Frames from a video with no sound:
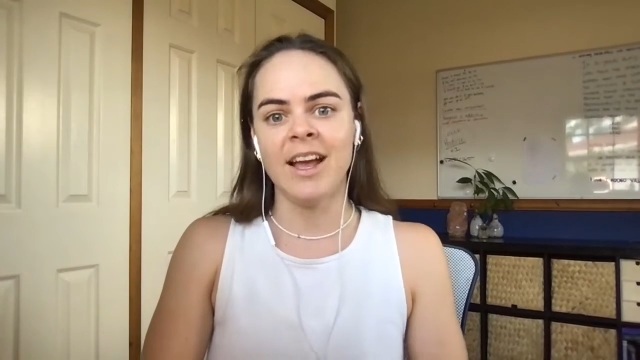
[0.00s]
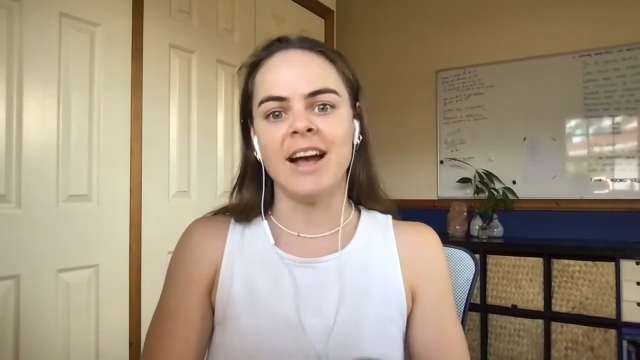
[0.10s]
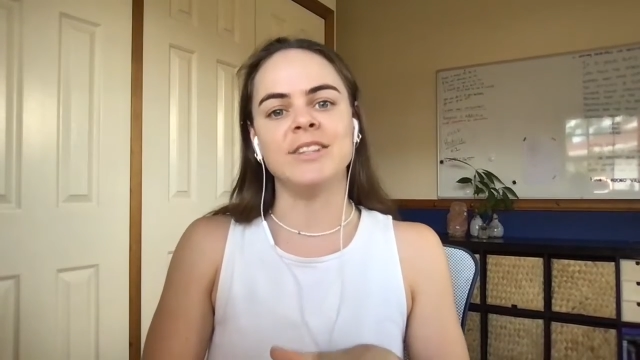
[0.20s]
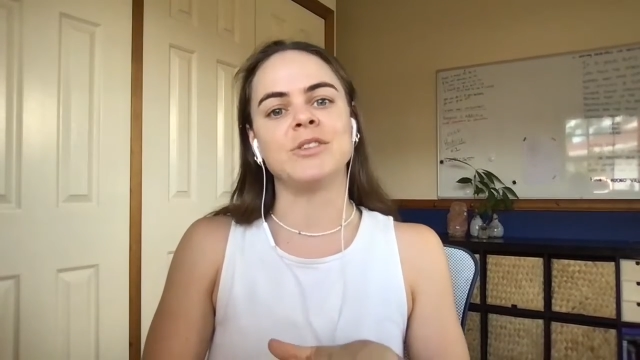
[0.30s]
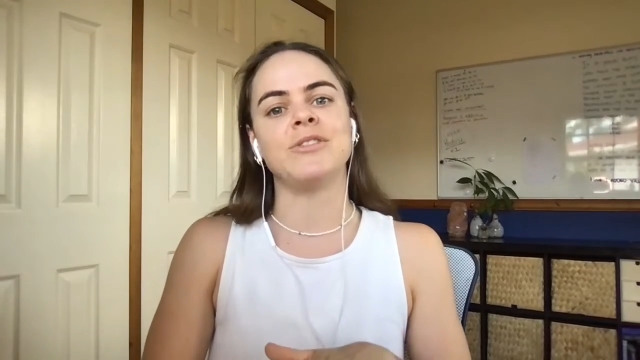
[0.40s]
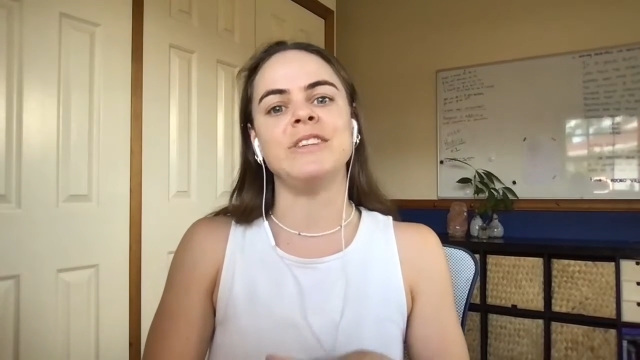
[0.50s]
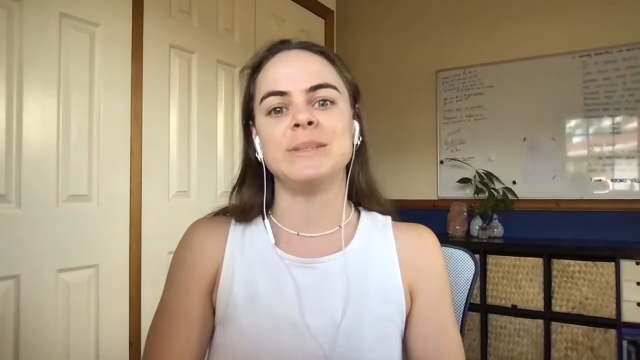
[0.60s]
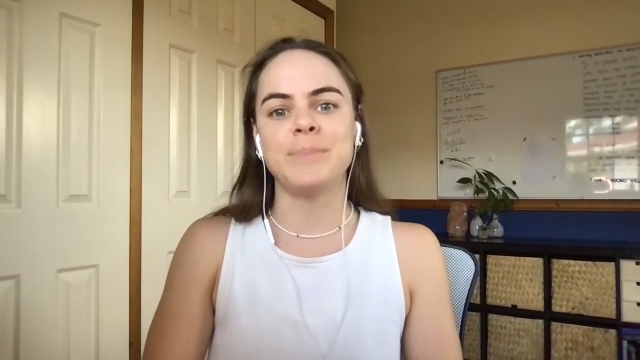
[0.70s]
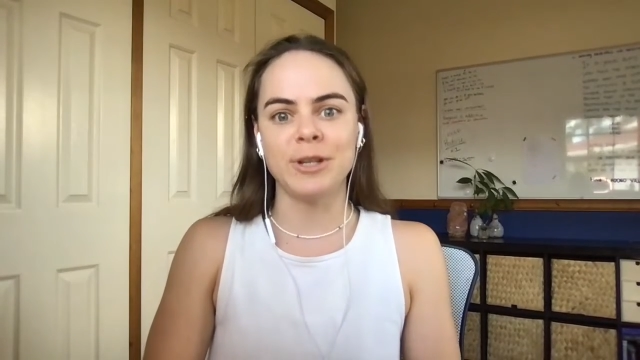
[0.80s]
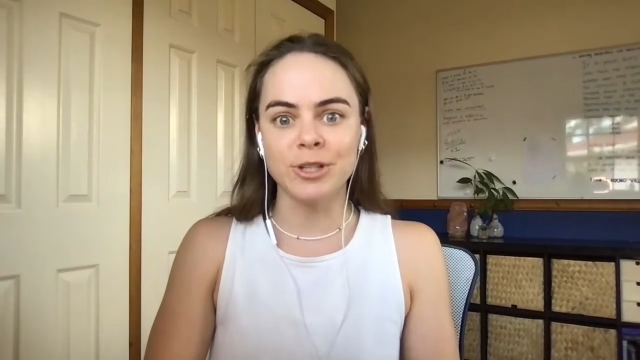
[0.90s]
and so if he's
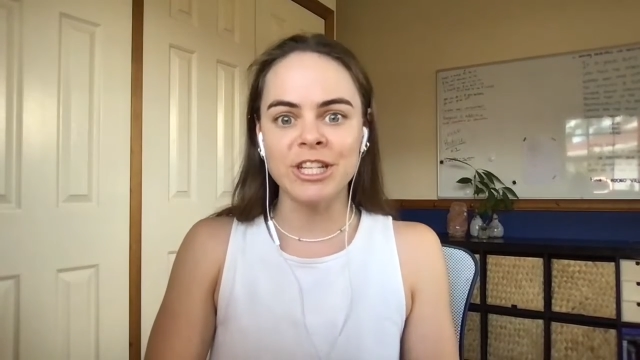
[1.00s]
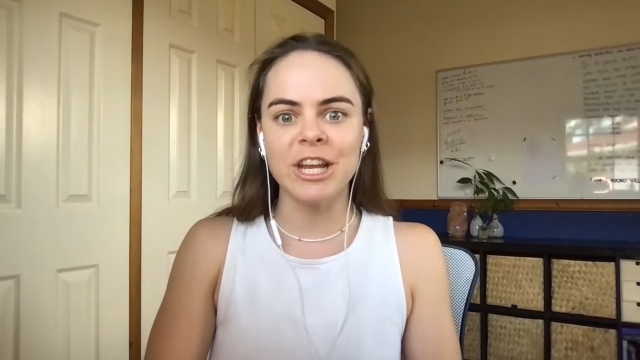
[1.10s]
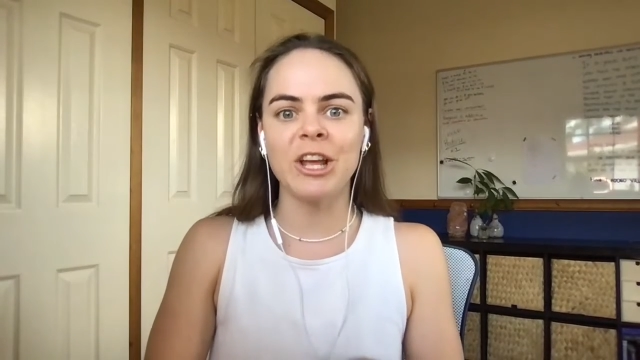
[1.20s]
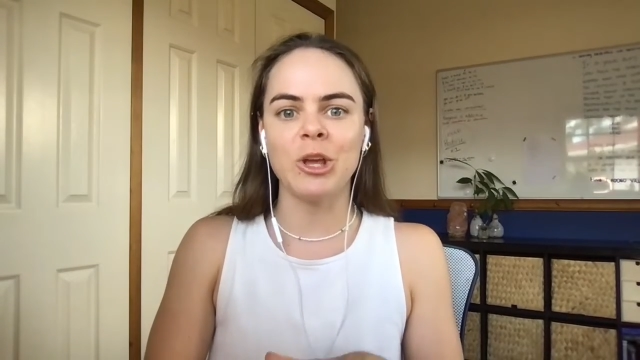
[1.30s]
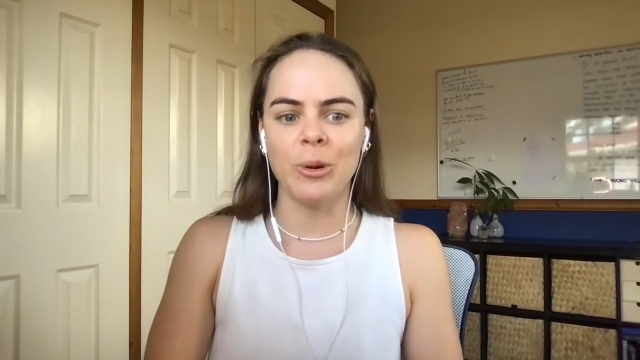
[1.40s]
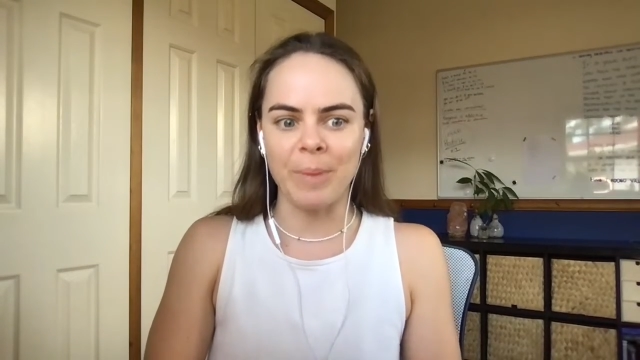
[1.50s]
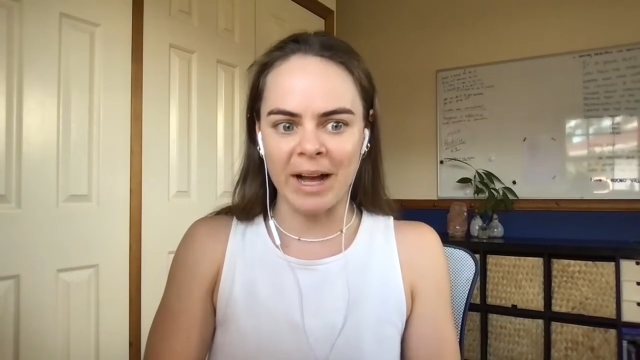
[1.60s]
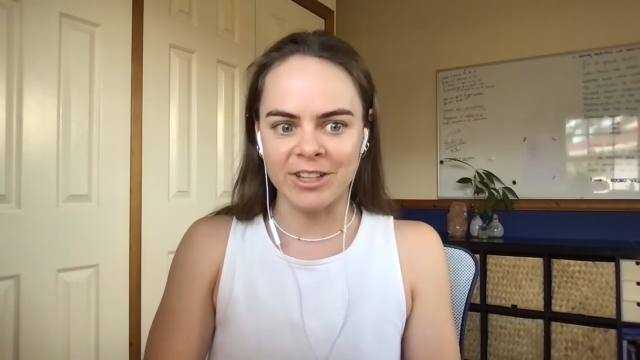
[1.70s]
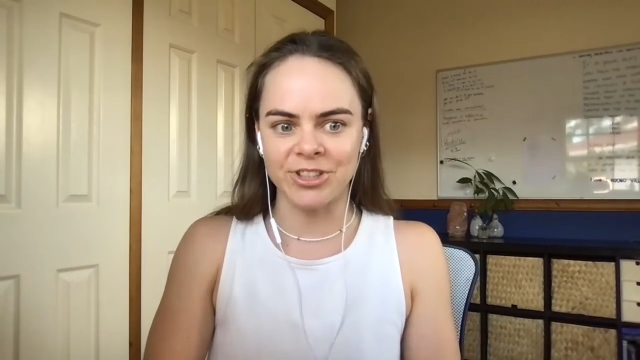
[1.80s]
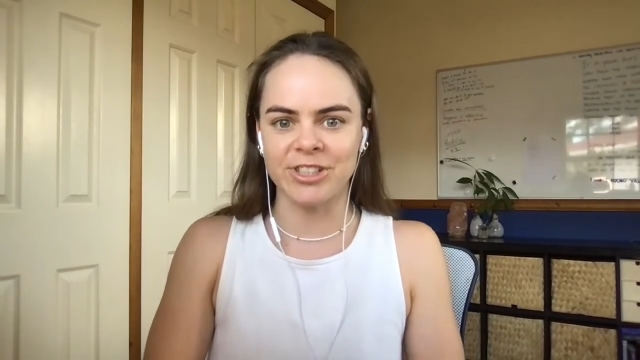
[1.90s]
pushing your
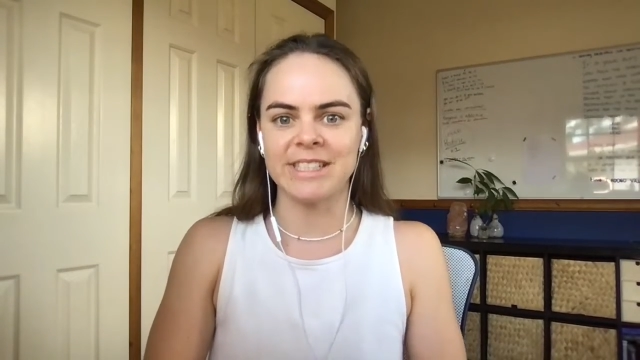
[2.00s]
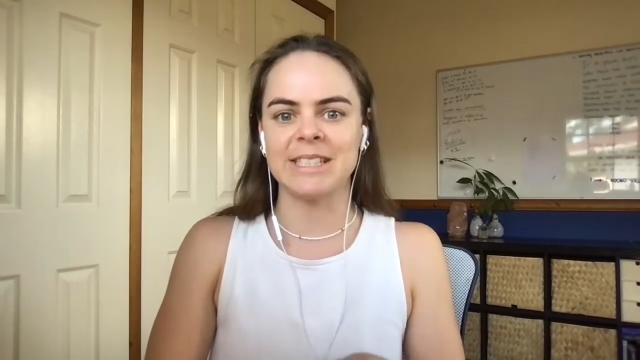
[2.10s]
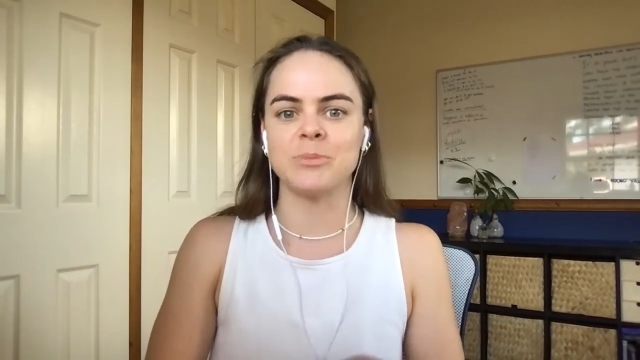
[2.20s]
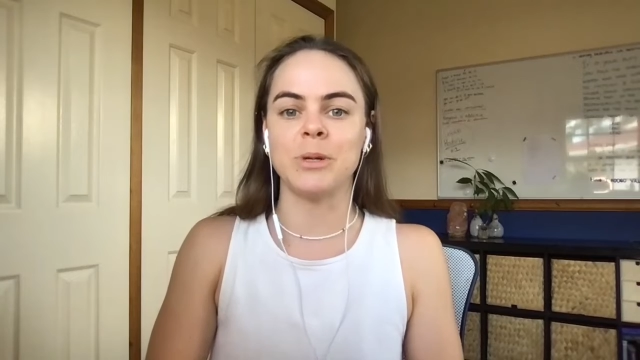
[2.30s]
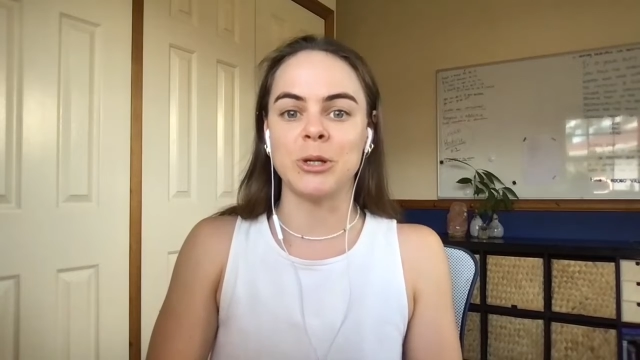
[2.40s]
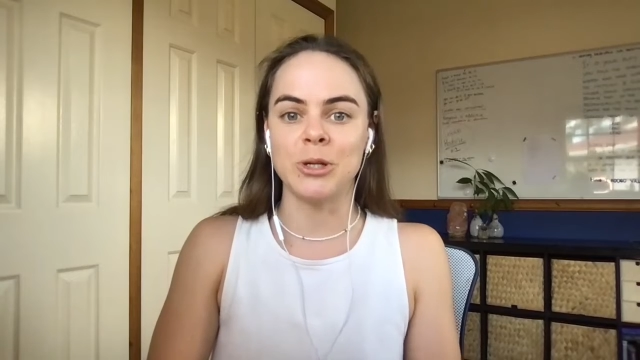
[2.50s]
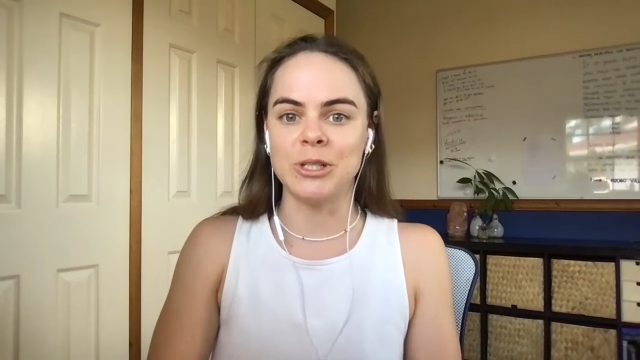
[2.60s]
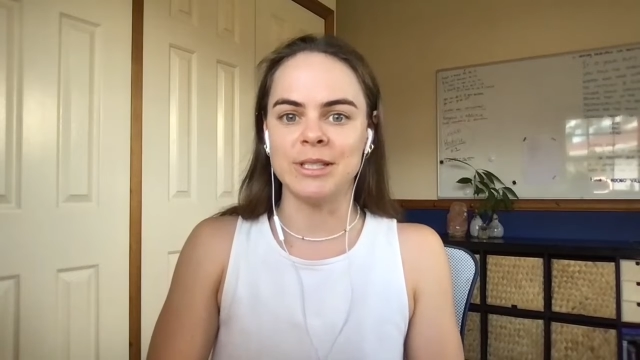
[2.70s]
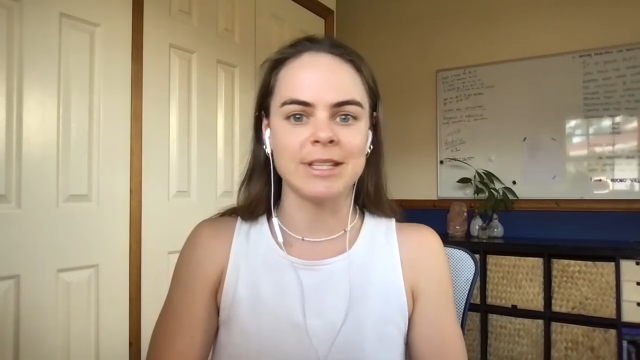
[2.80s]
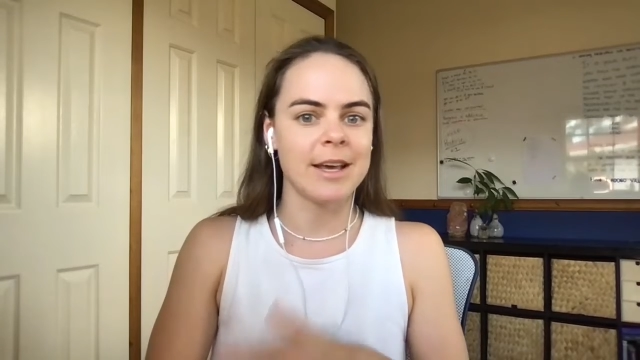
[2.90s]
boundaries it's
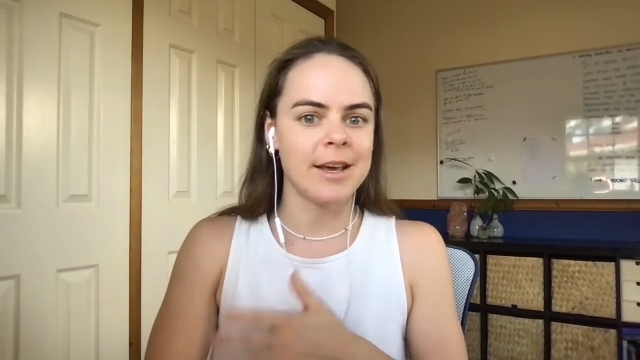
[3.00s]
because